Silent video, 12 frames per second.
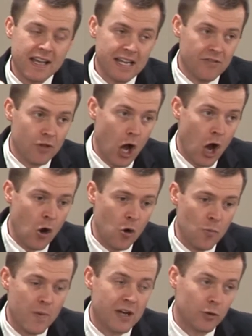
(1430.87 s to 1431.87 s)
in the
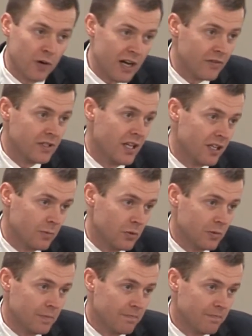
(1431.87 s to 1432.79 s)
home and around the table.